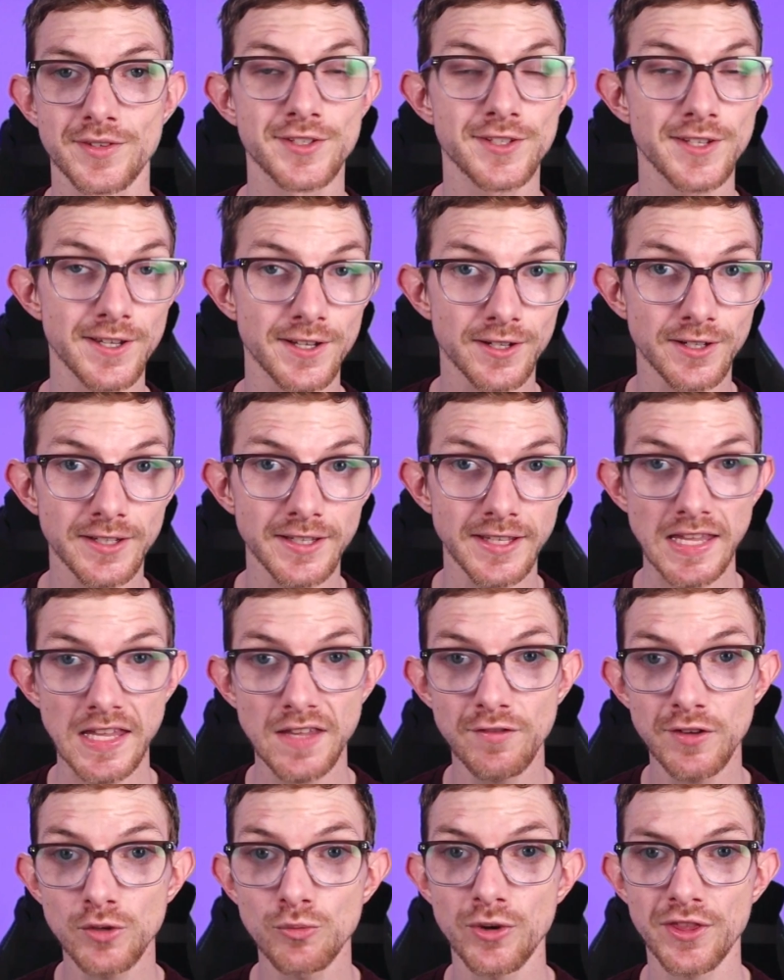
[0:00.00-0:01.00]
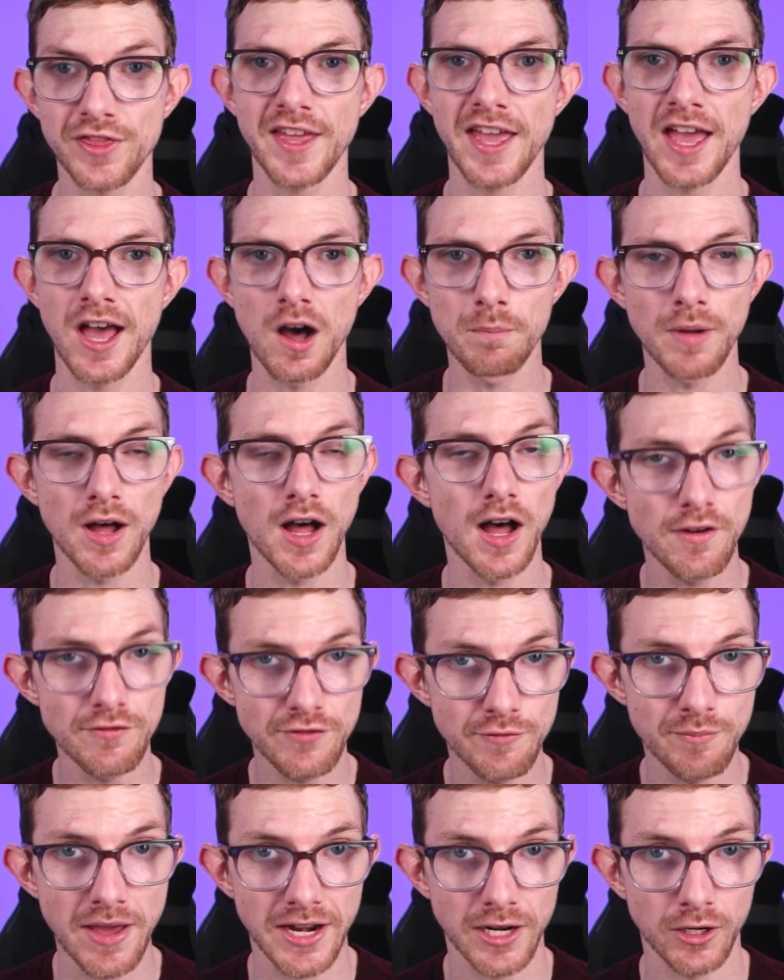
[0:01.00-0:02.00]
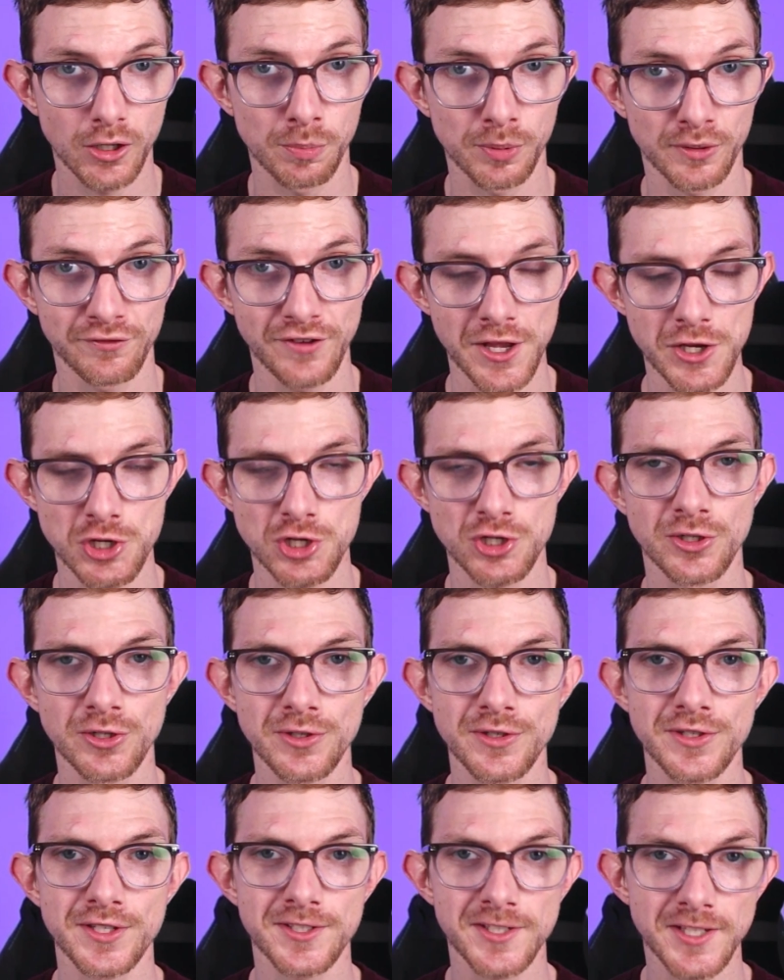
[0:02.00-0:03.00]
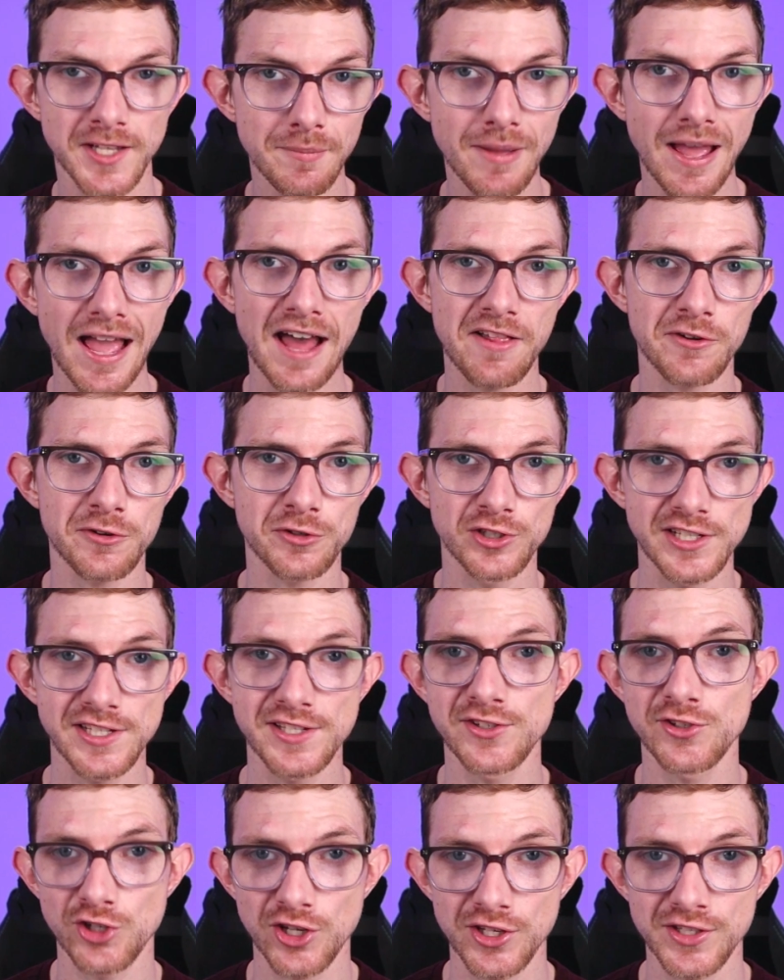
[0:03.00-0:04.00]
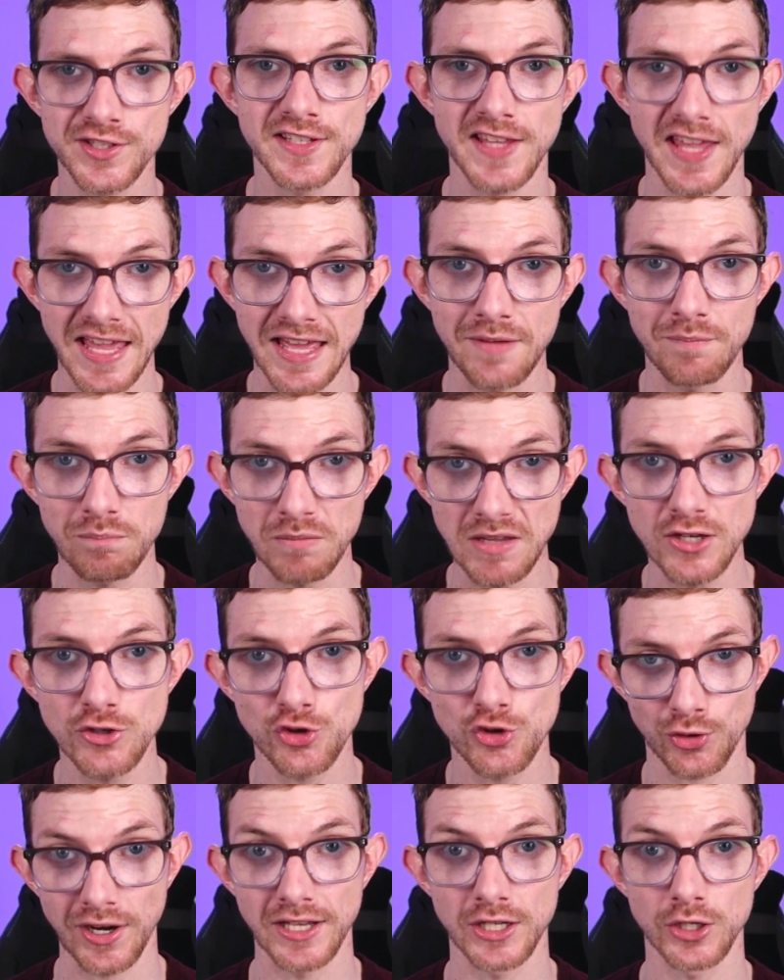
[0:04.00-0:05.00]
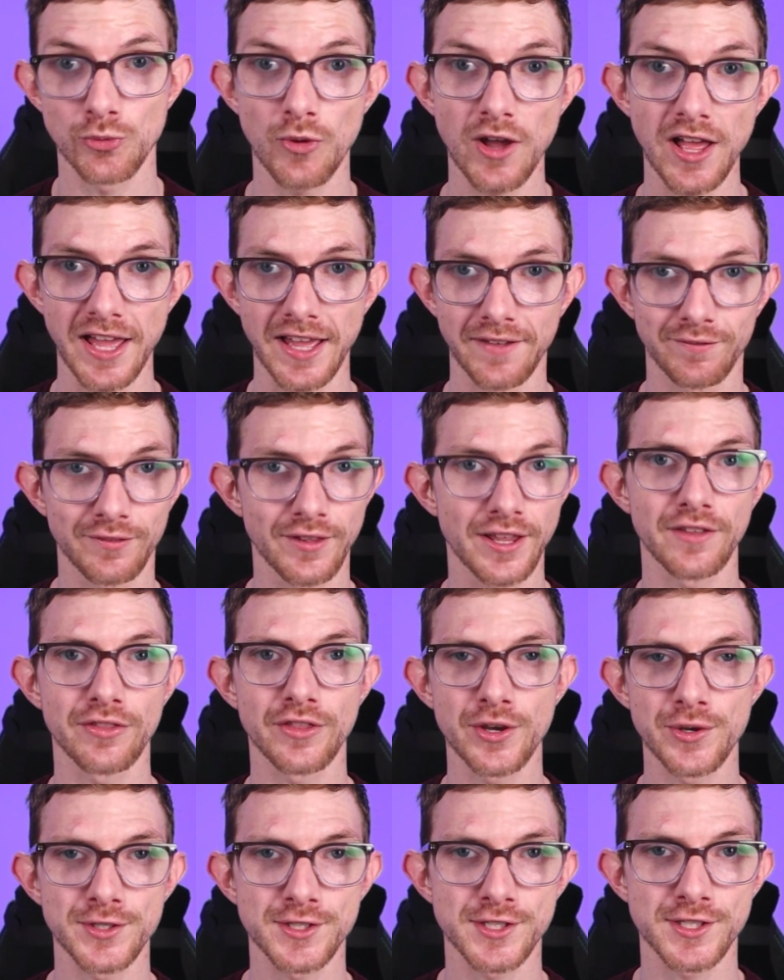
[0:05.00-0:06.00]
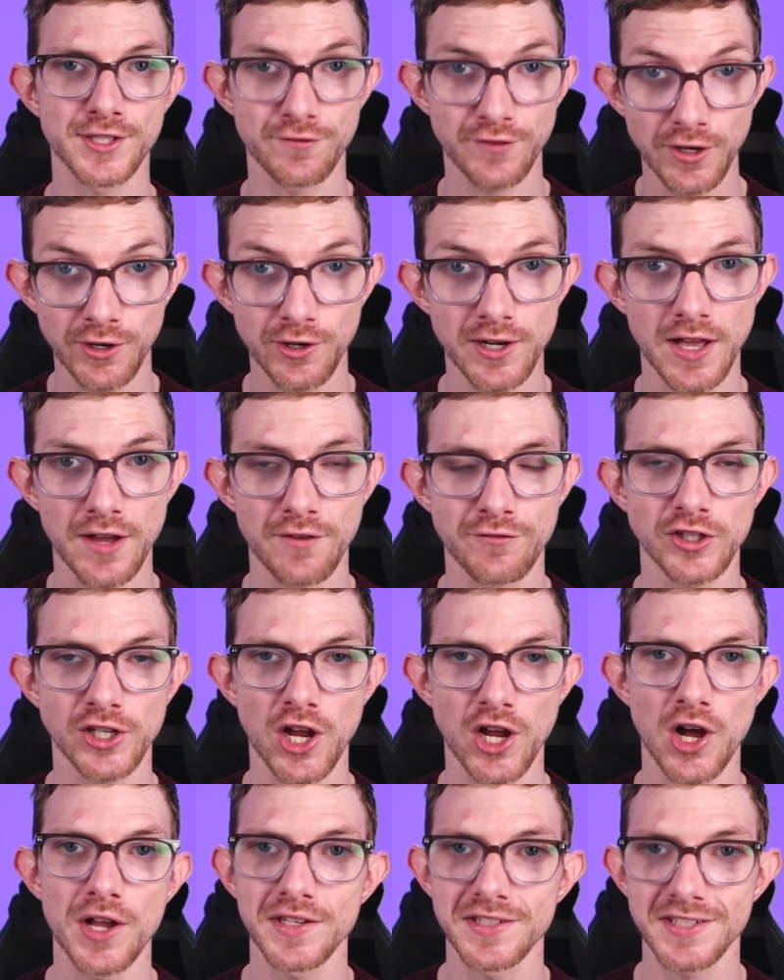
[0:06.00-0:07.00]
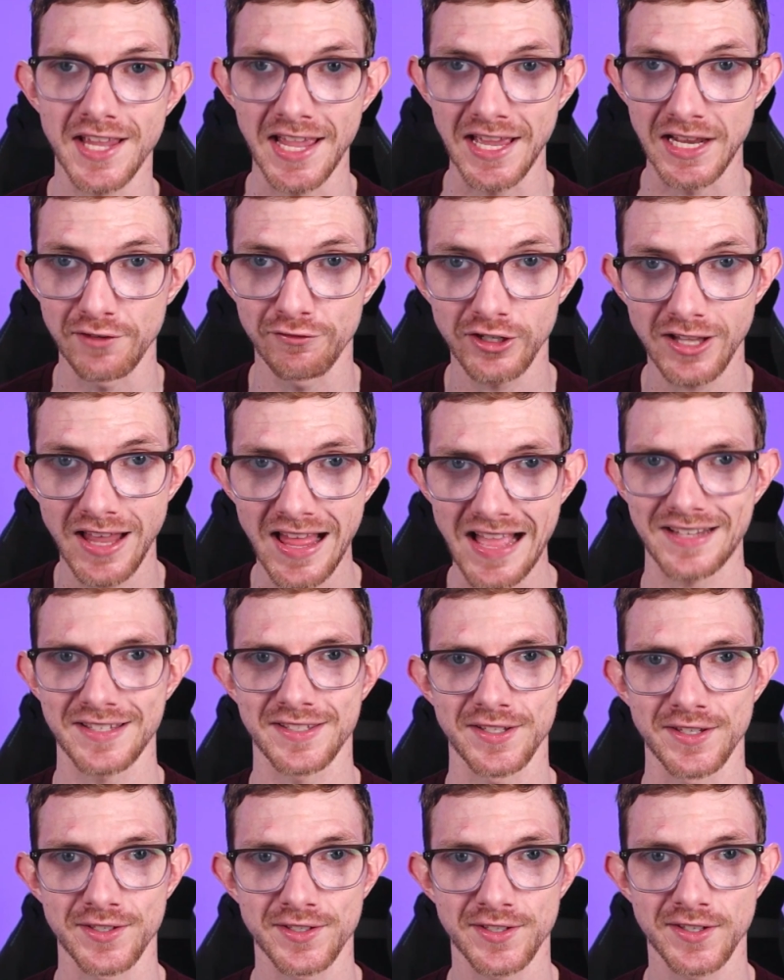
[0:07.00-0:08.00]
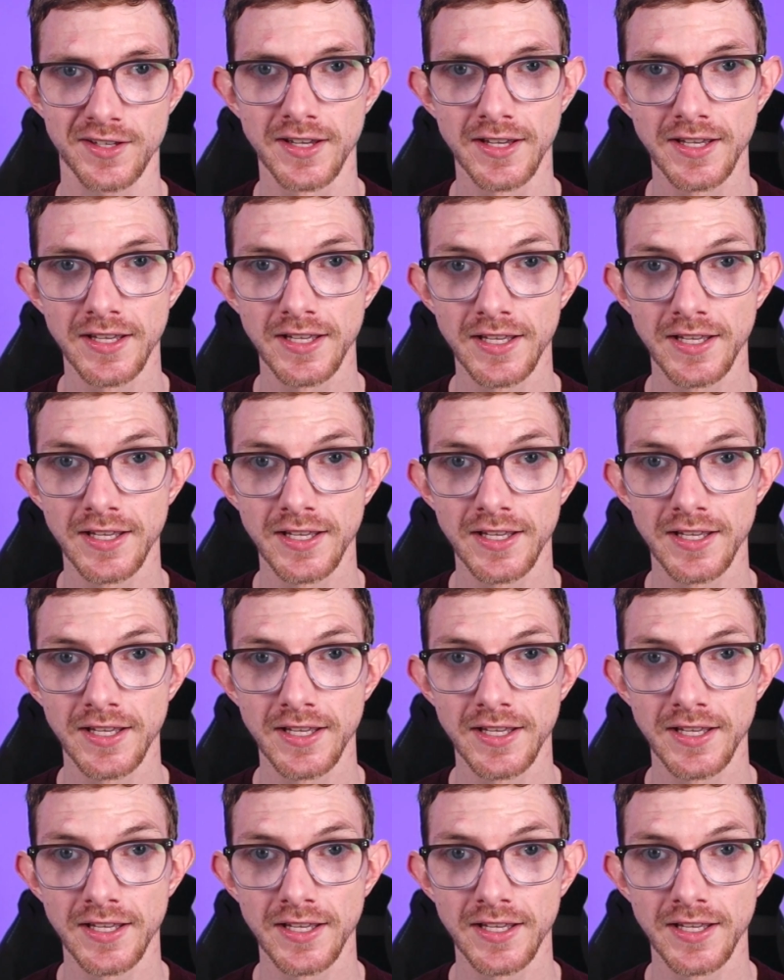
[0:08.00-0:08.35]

Still, even with the help of a medical professional, some allergies just can't be trained away, like those severe enough to cause anaphylaxis.